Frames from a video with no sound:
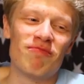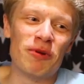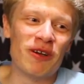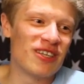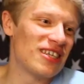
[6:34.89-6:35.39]

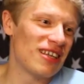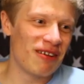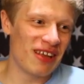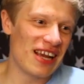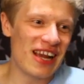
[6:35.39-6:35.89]
But
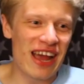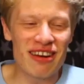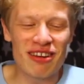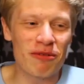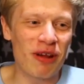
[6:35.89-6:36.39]
he
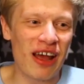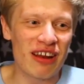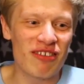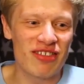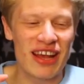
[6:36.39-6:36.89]
ended up
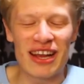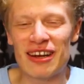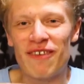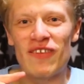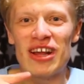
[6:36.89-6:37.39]
kind of setting
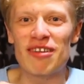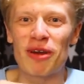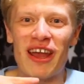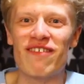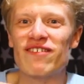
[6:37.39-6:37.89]
the
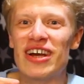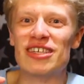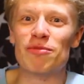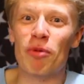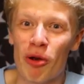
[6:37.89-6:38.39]
Facebook
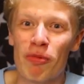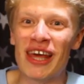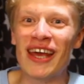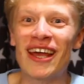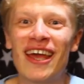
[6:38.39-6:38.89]
invite to
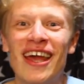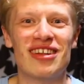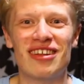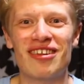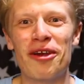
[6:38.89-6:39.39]
public
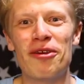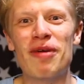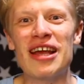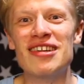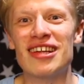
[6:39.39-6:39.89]
so
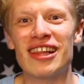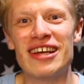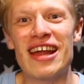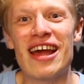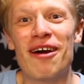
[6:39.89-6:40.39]

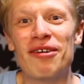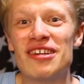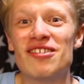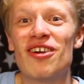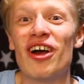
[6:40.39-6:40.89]
basically now
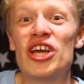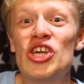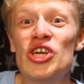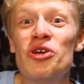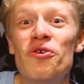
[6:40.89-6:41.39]
he's got a
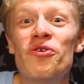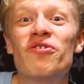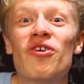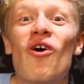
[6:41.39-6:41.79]
huge